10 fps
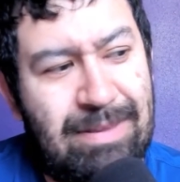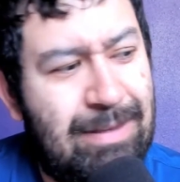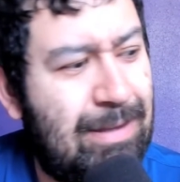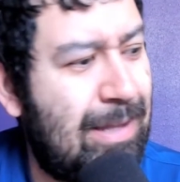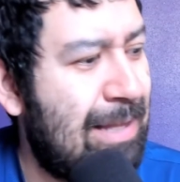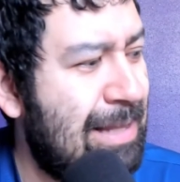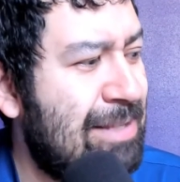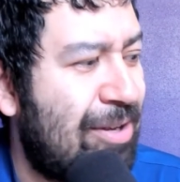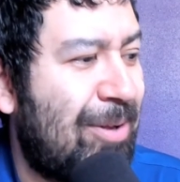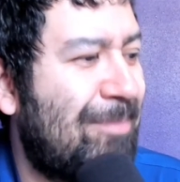That's
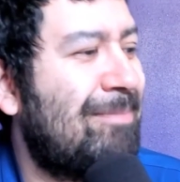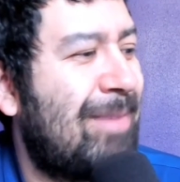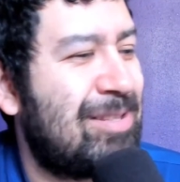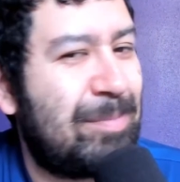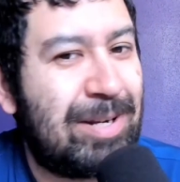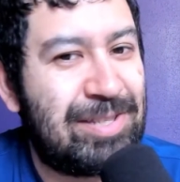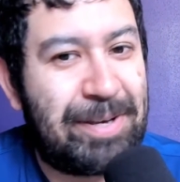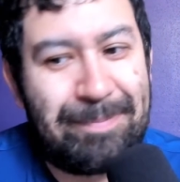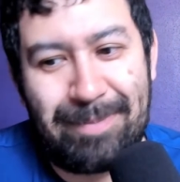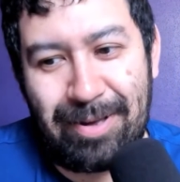all. That's all I'm going to say
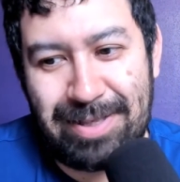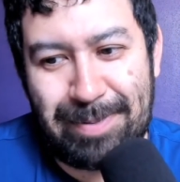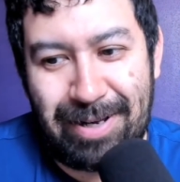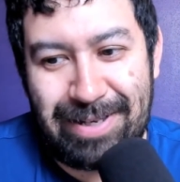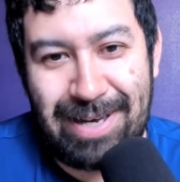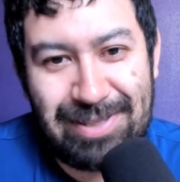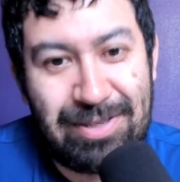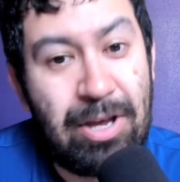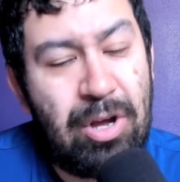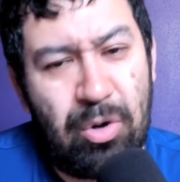on this podcast.
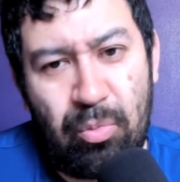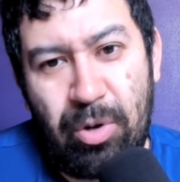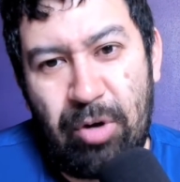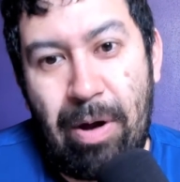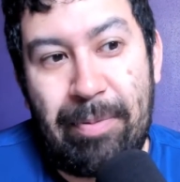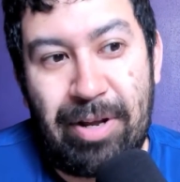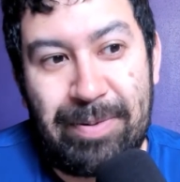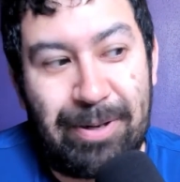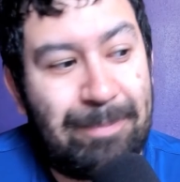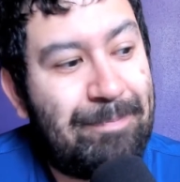We're going to wrap it up here.